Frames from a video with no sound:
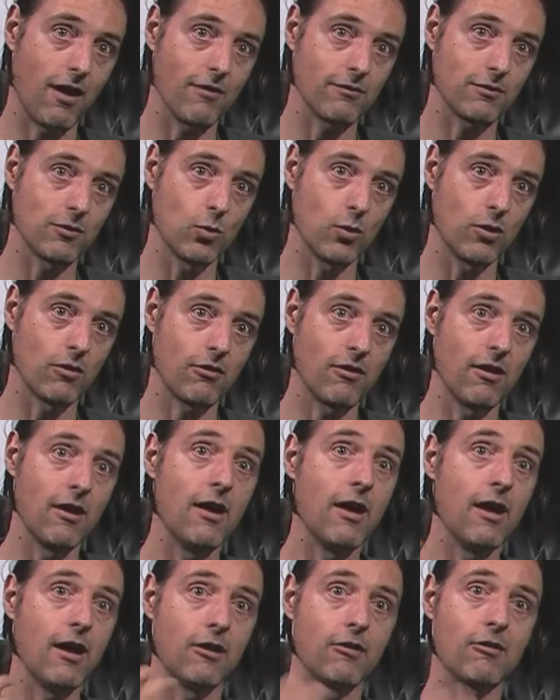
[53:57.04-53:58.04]
afterwards,
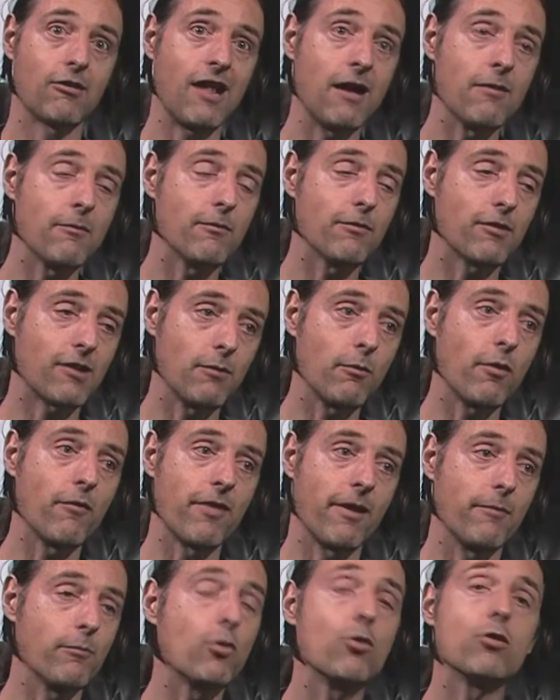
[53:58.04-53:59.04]
and some of
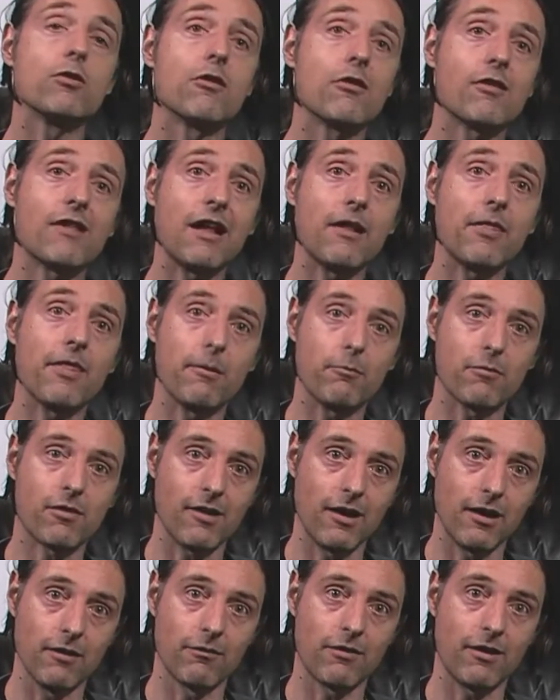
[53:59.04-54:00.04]
them couldn't stand
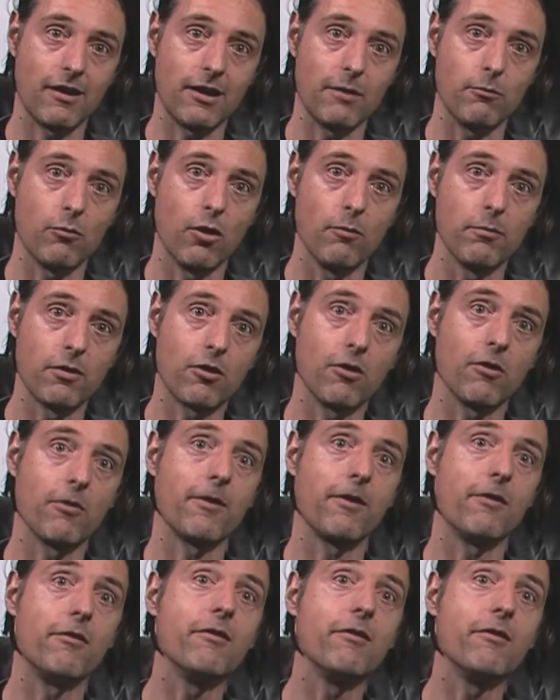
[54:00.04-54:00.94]
themselves anymore because they